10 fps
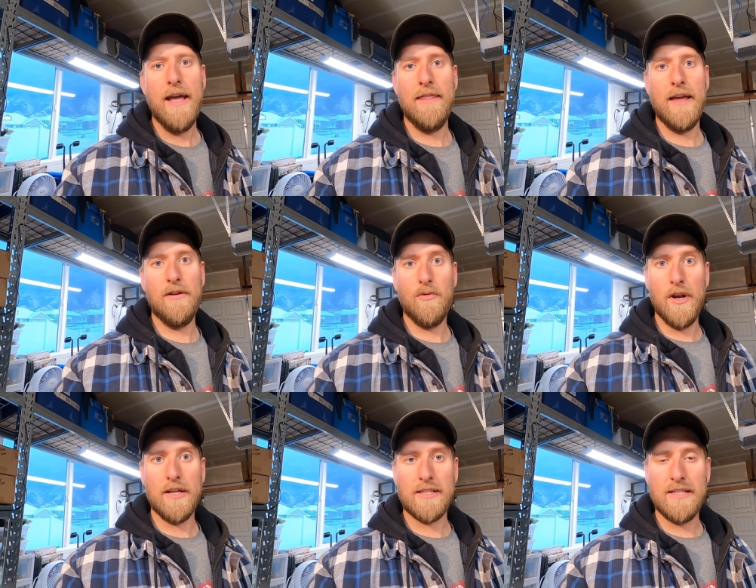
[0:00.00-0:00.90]
And then
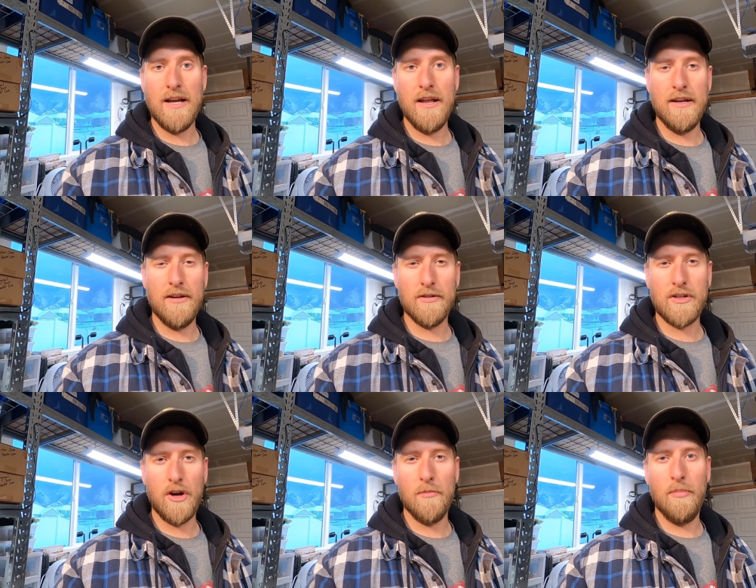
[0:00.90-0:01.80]
when it's done, it'll
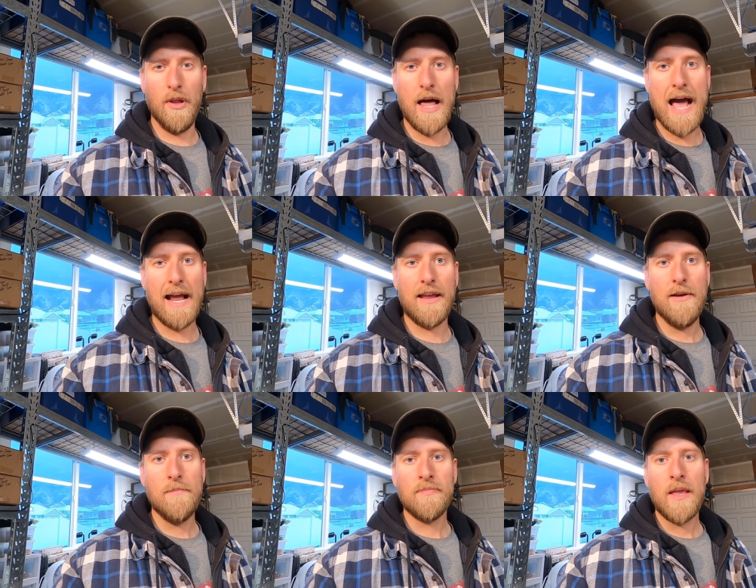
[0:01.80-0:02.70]
turn black.
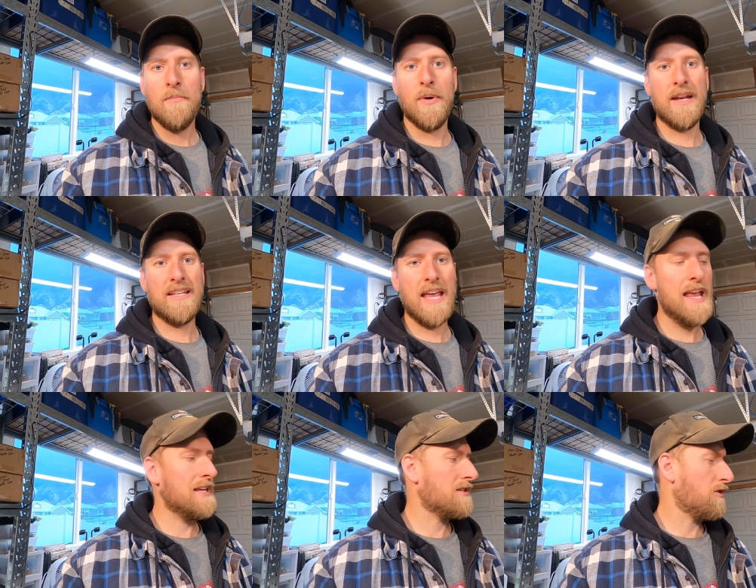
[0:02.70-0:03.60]
But it
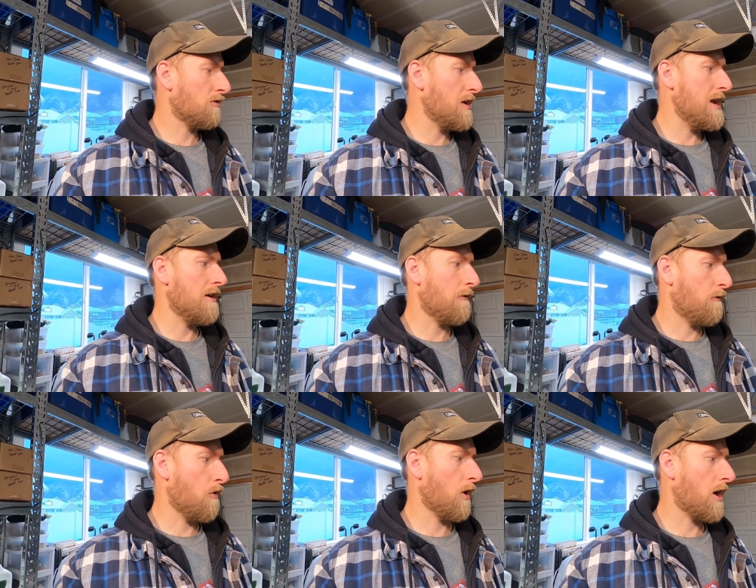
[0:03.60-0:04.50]
takes three or
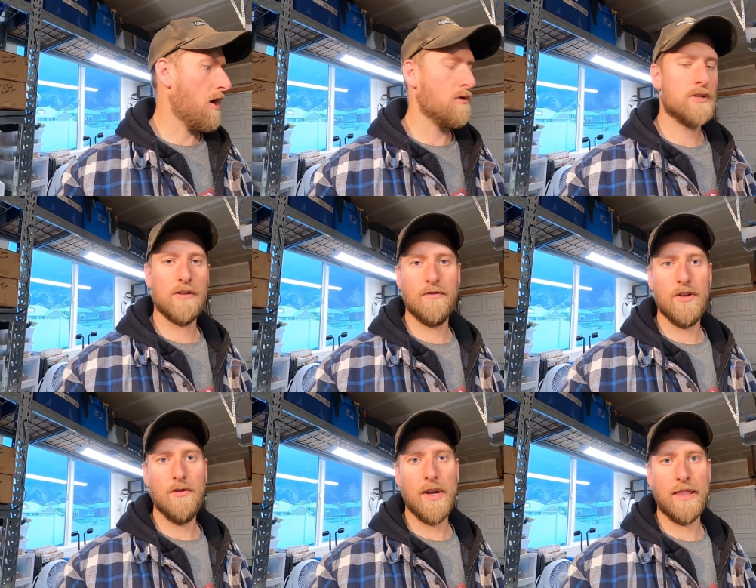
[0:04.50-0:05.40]
four coats of
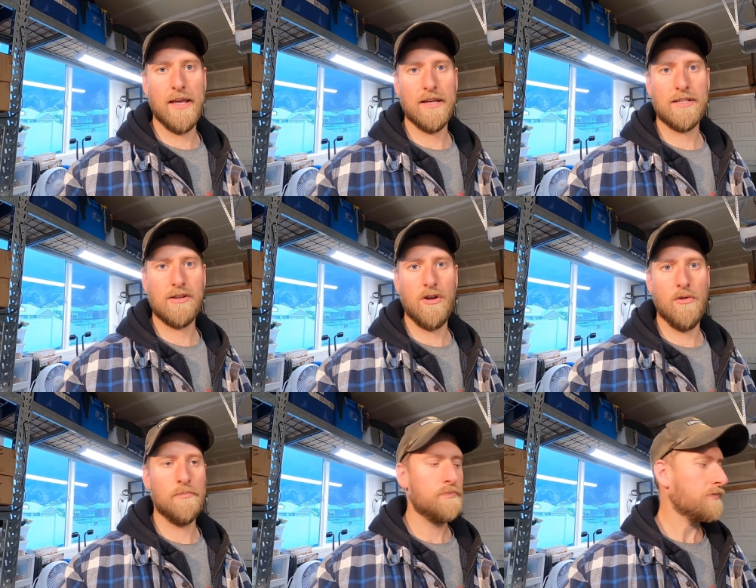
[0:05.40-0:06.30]
doing this.
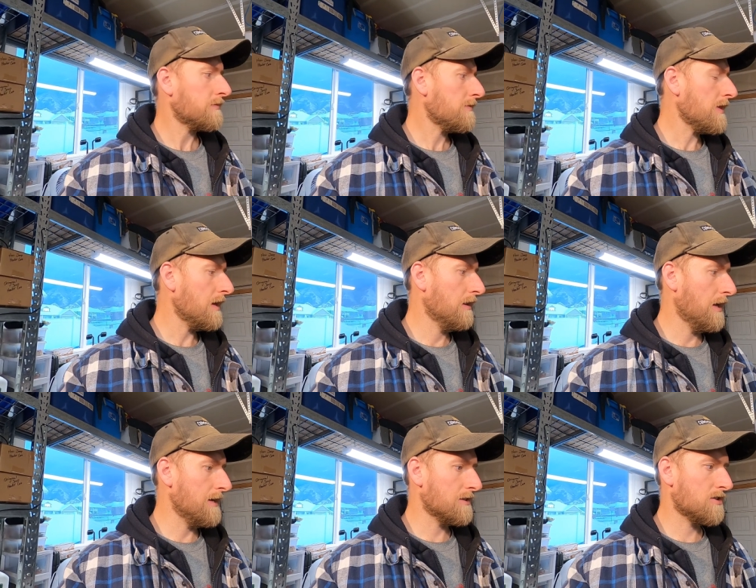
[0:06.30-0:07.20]
So
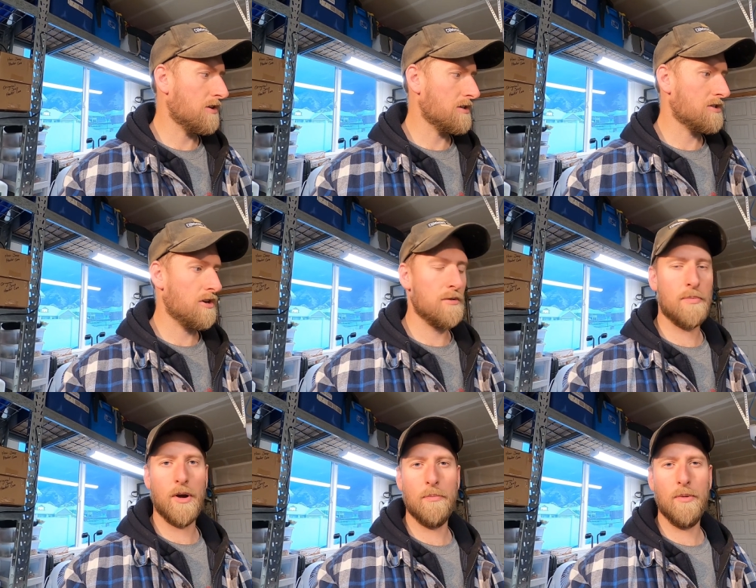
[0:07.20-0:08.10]
let it start to turn
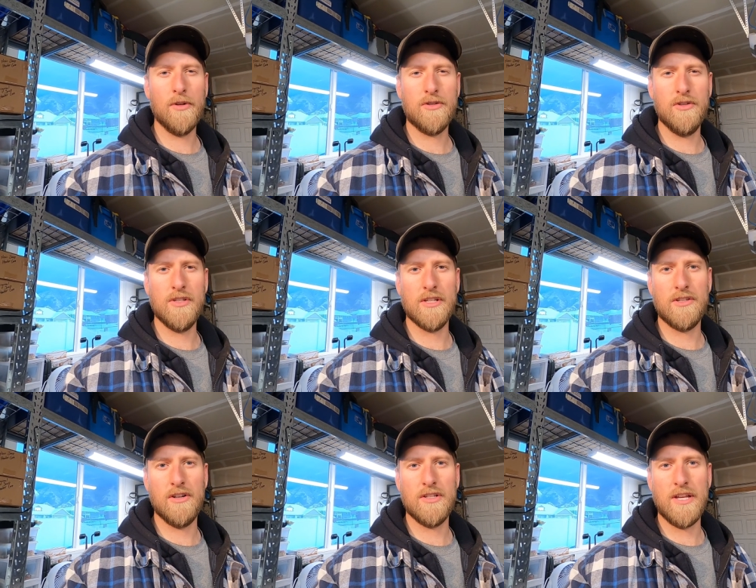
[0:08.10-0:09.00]
purple. As soon as it
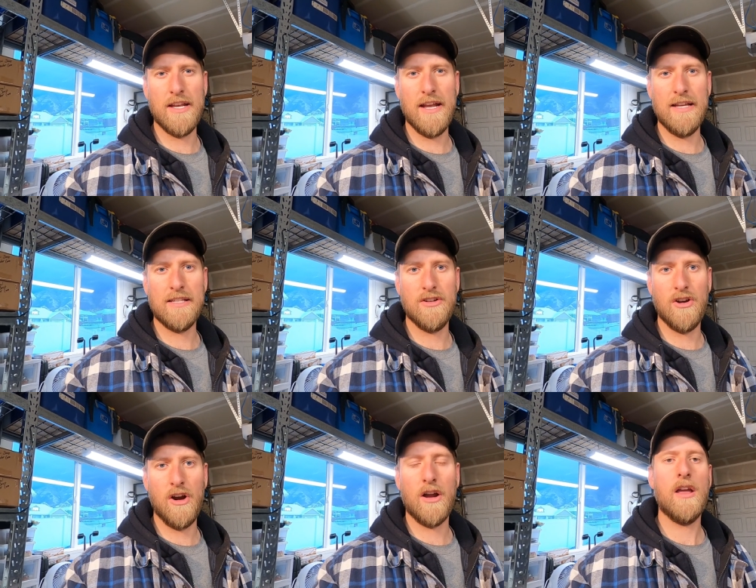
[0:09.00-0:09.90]
starts to get nice and
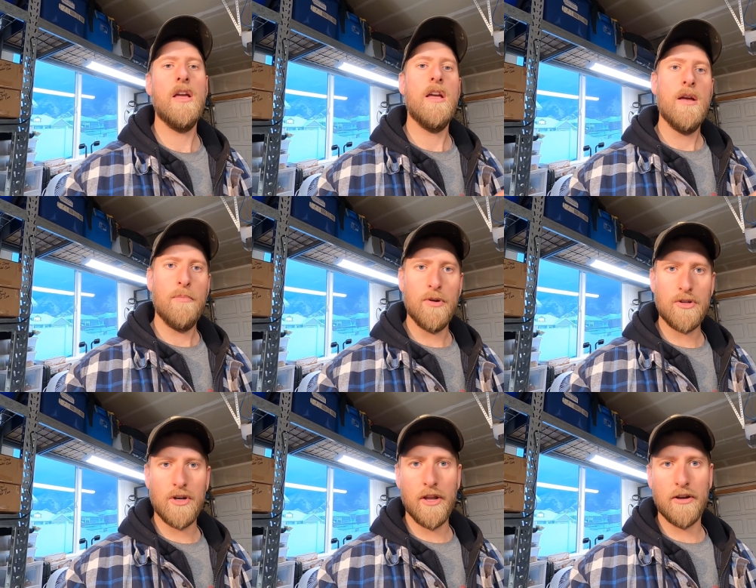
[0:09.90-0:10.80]
dark,
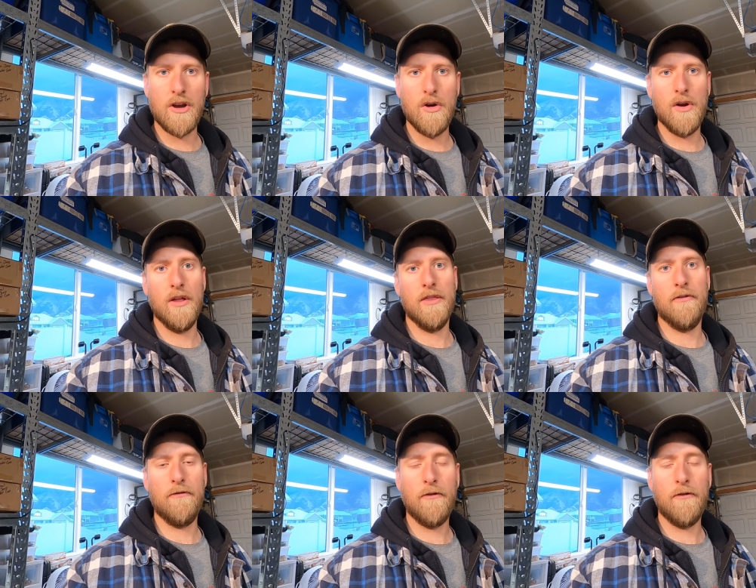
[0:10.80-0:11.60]
put your other coat on. The